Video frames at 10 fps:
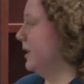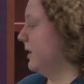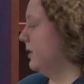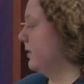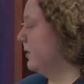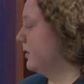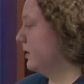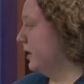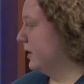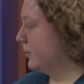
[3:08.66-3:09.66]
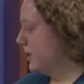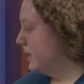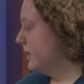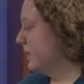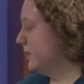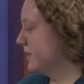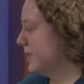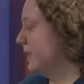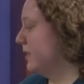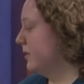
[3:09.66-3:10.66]
then the other materials
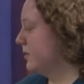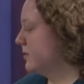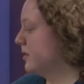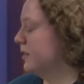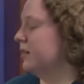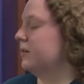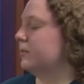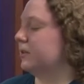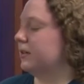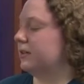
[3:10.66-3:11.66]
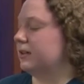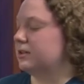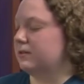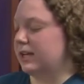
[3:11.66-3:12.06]
I used were the 2